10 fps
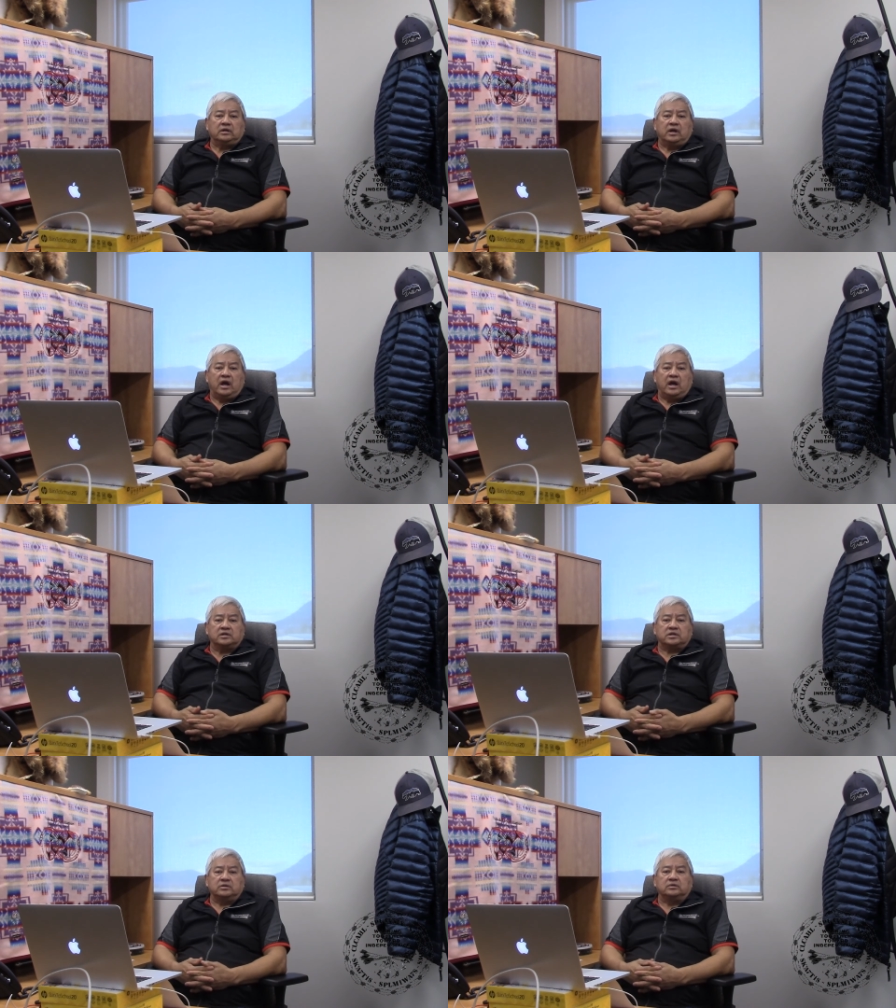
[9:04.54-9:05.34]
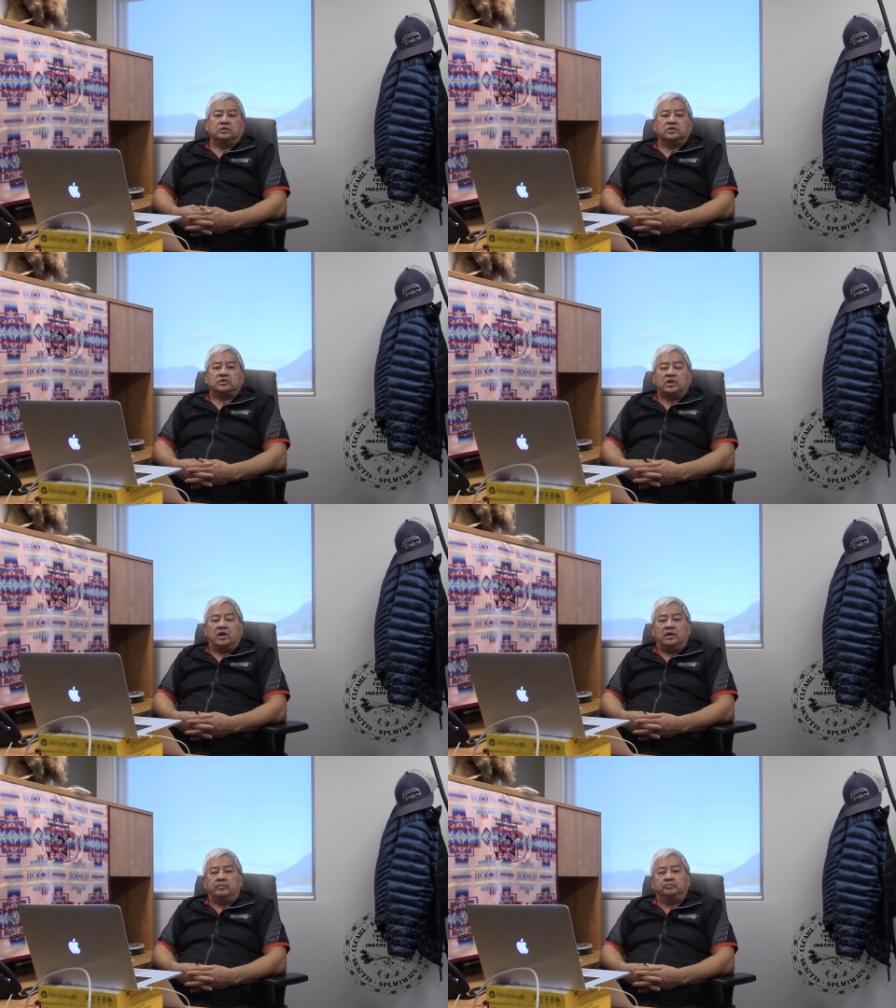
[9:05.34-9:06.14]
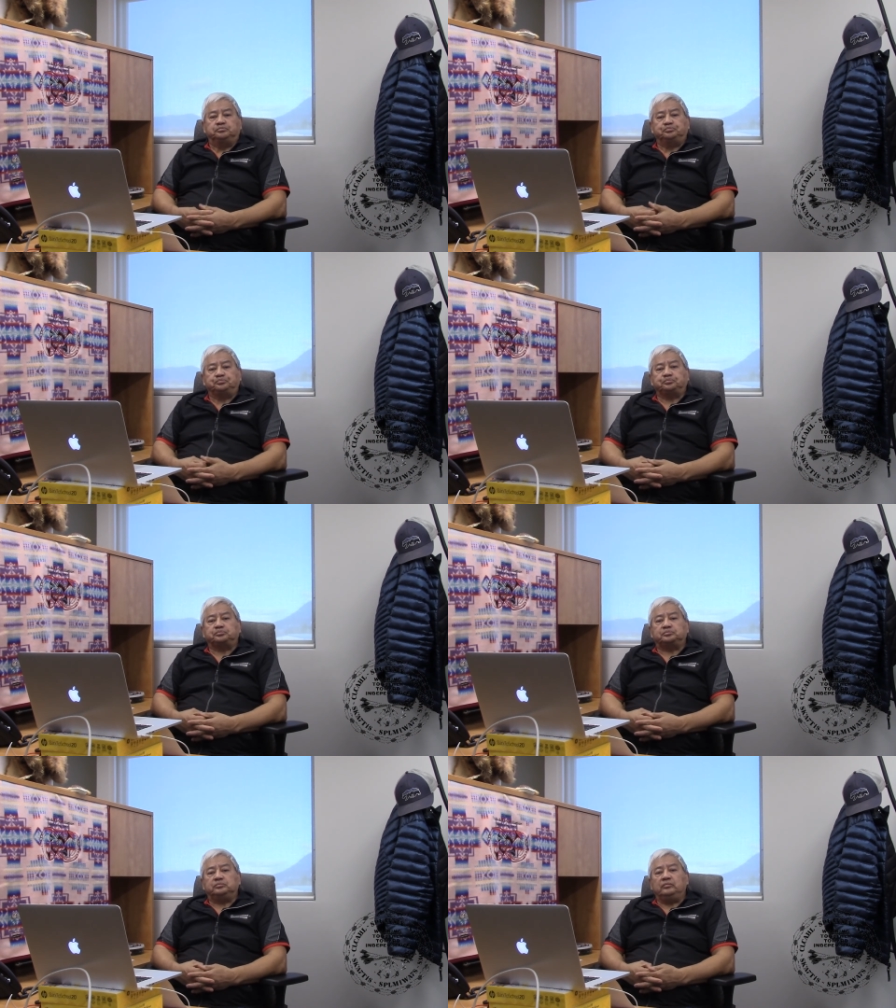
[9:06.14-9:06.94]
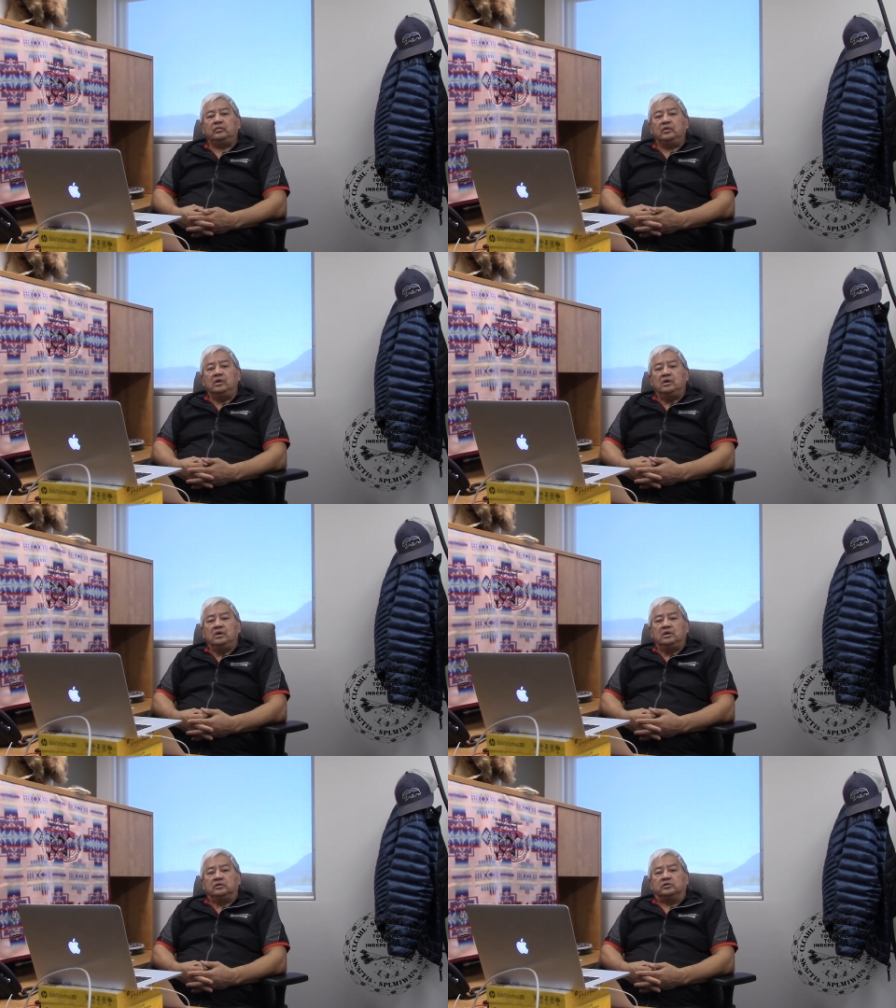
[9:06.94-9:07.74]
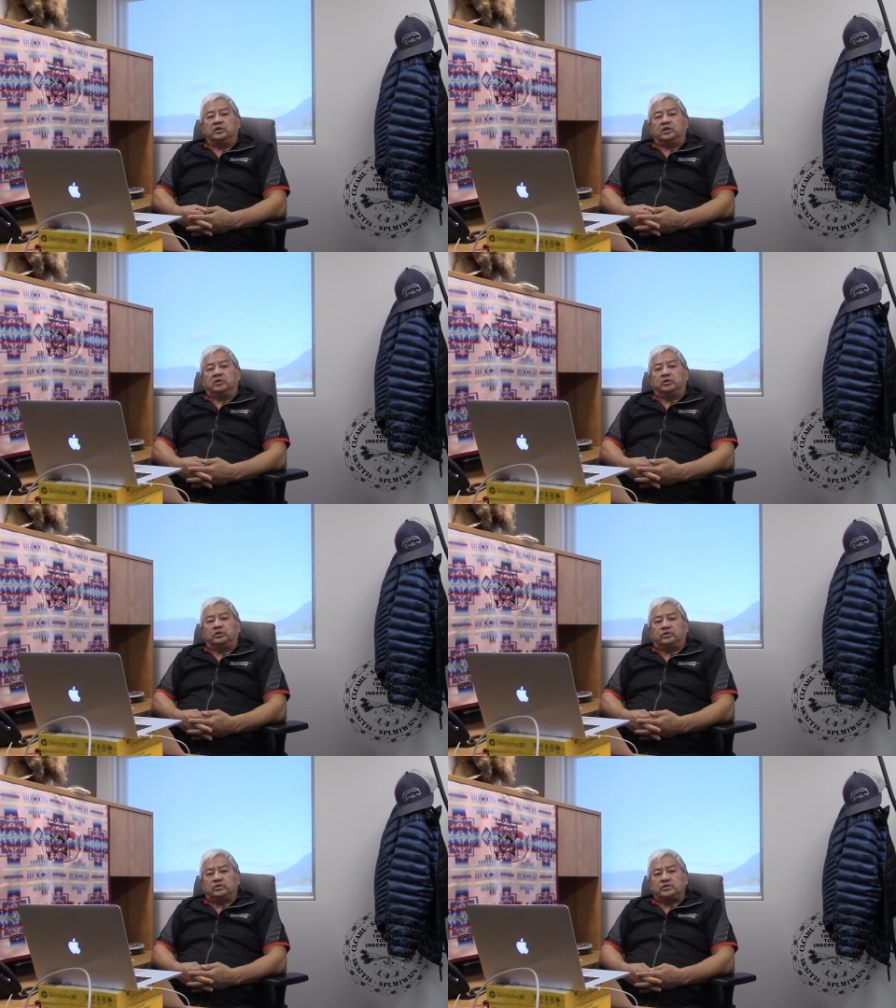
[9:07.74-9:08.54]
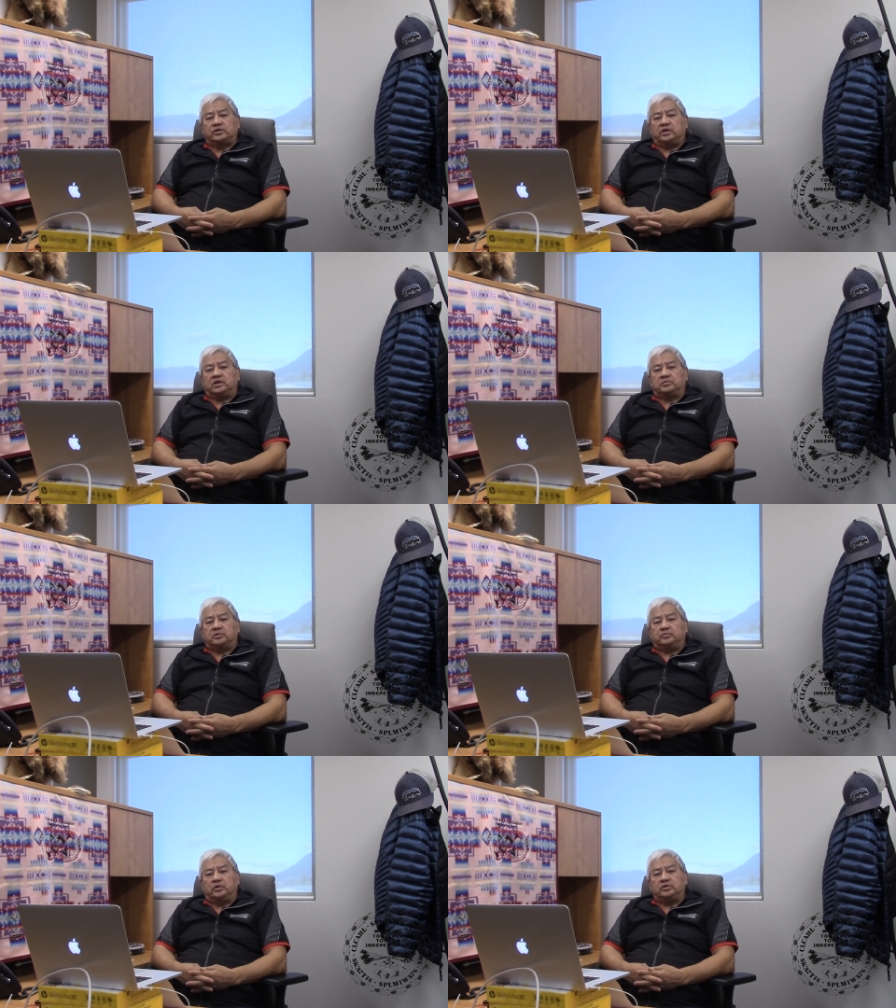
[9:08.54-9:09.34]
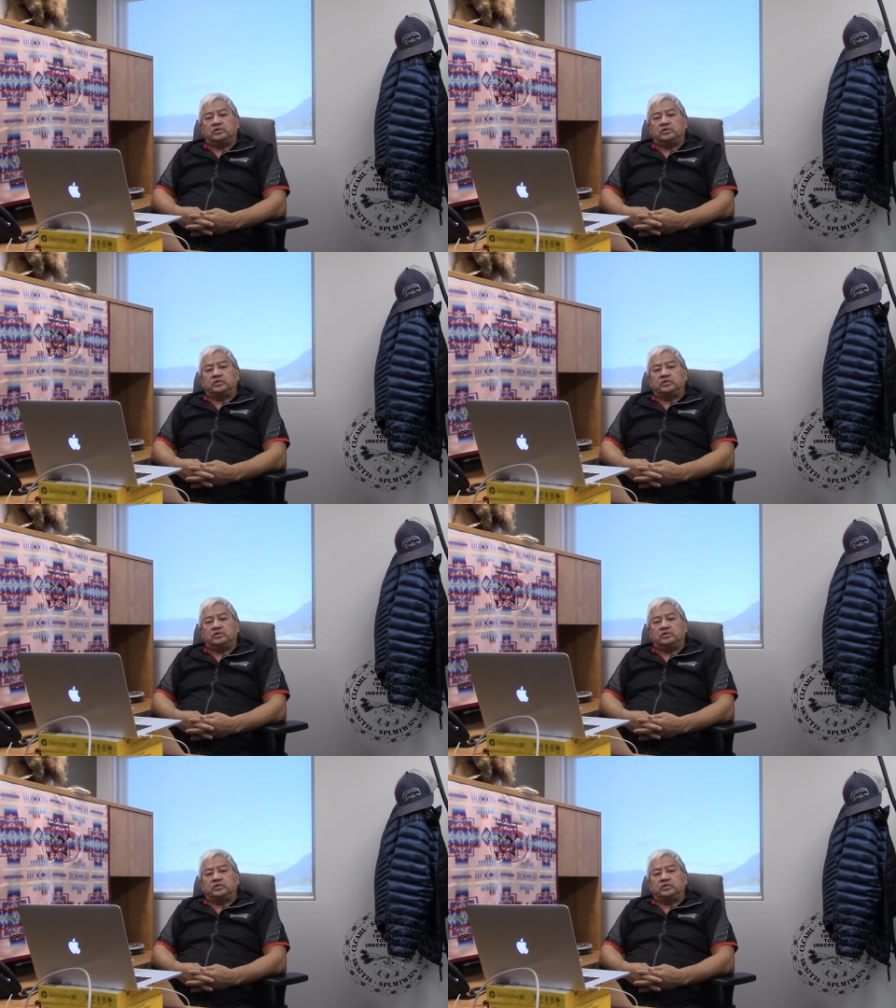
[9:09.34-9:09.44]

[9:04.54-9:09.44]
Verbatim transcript: I ask you at this time to think about those things, but most